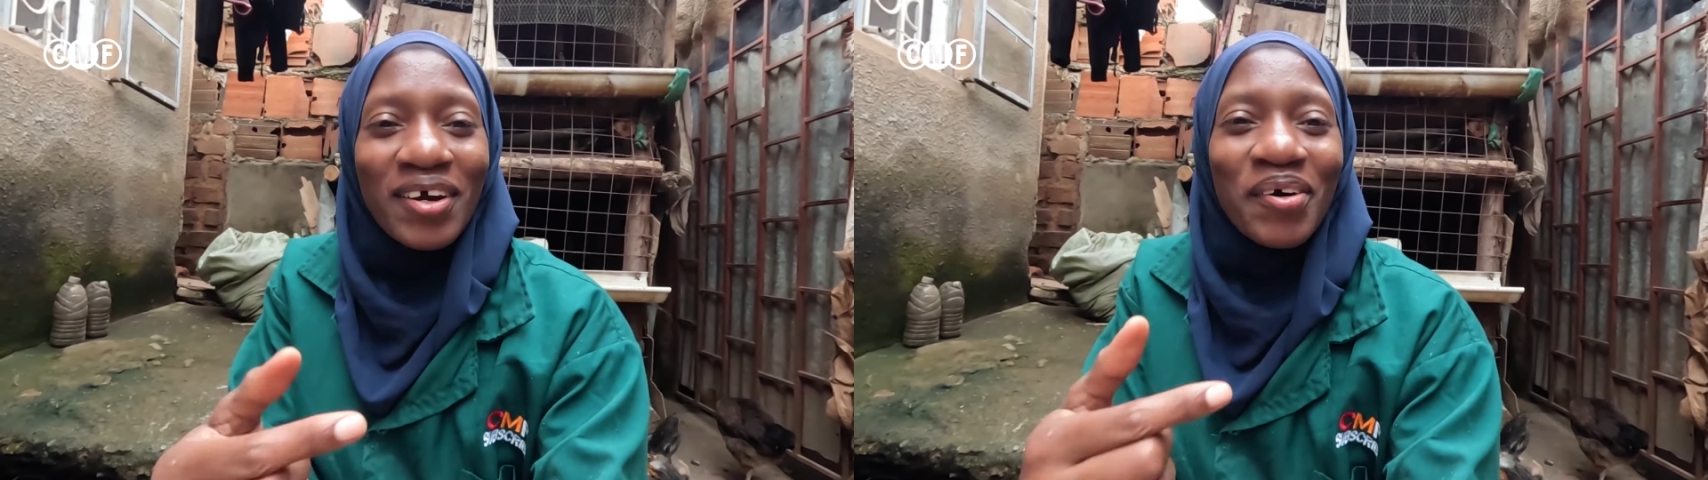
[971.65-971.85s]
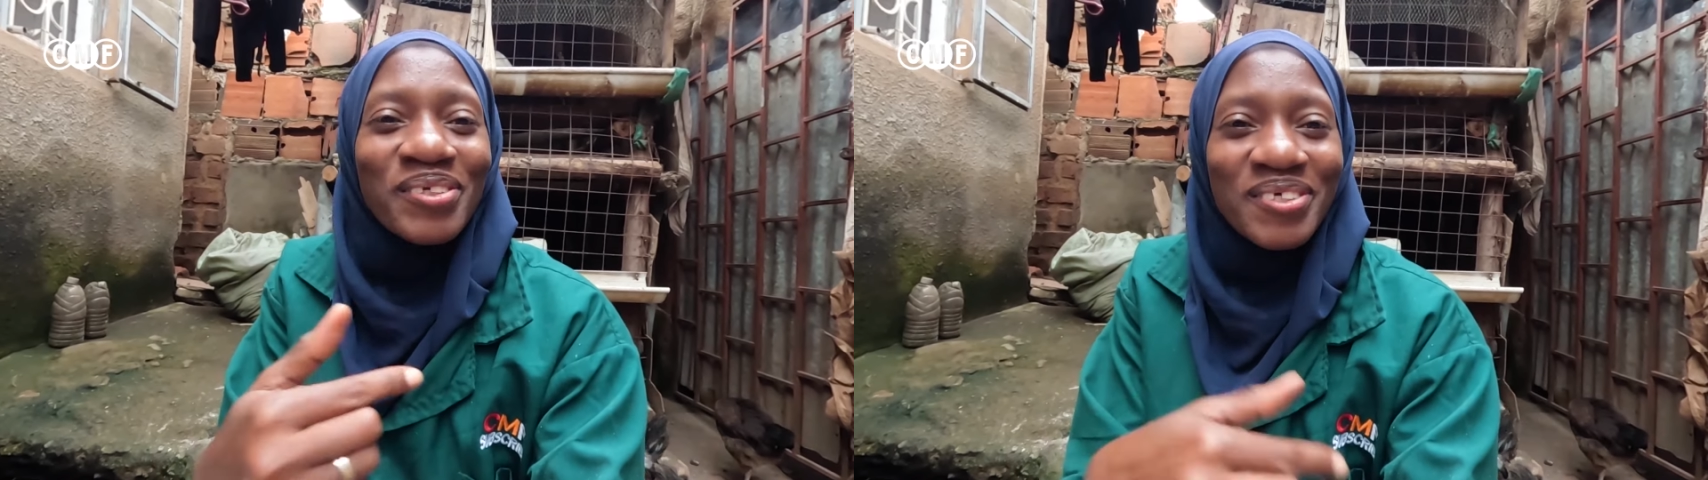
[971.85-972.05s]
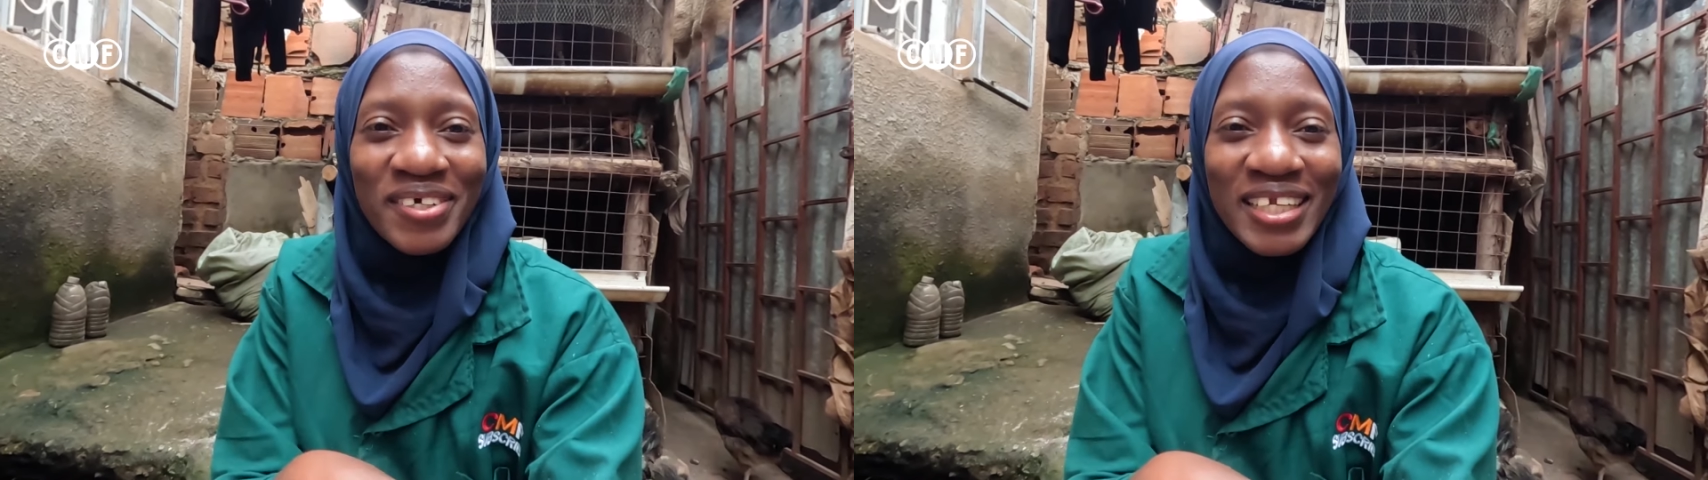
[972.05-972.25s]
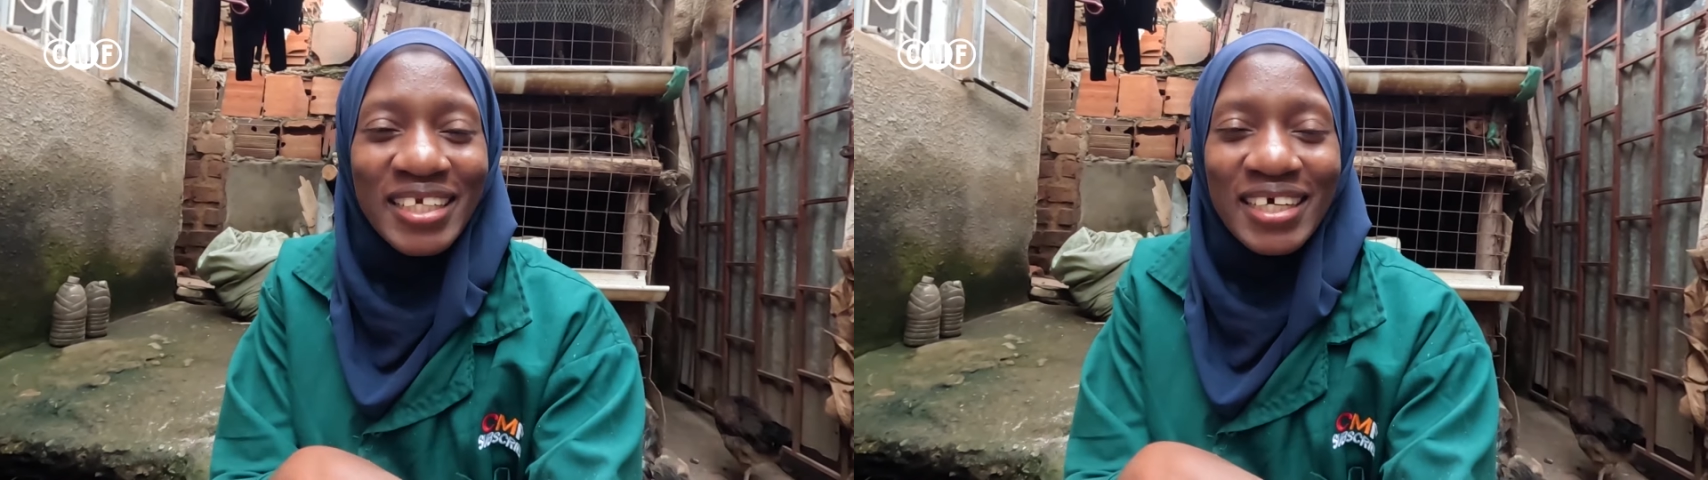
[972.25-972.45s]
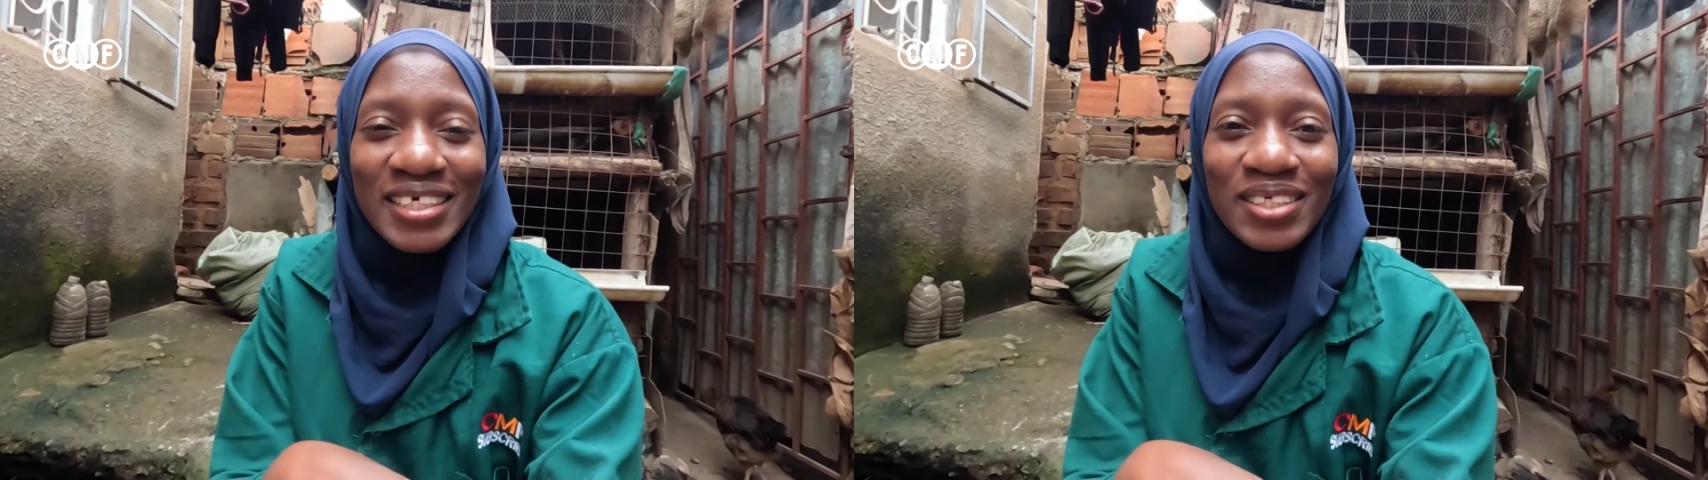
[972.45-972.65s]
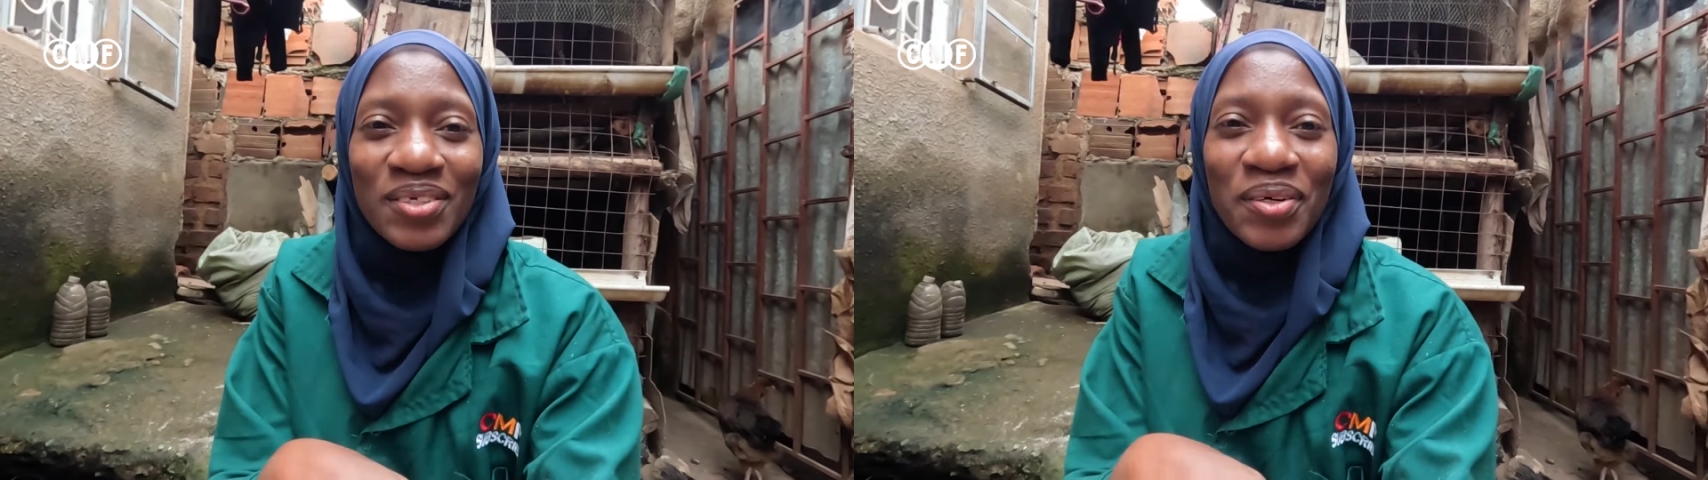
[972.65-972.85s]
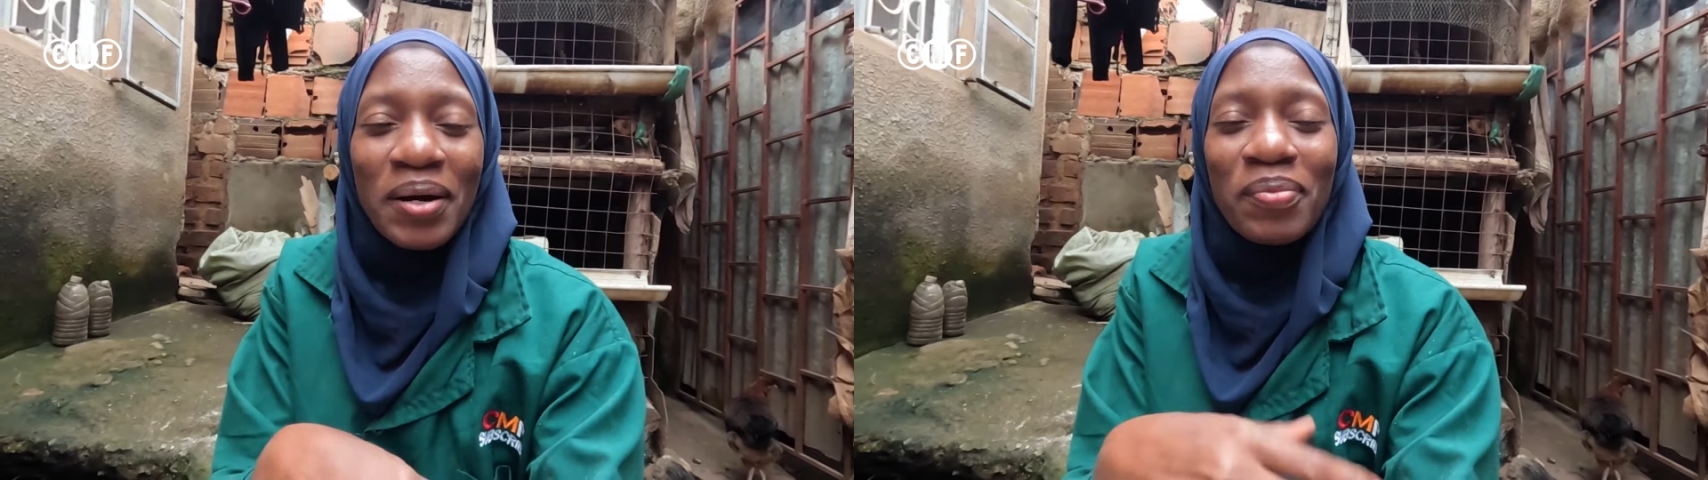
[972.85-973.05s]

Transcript: also let us know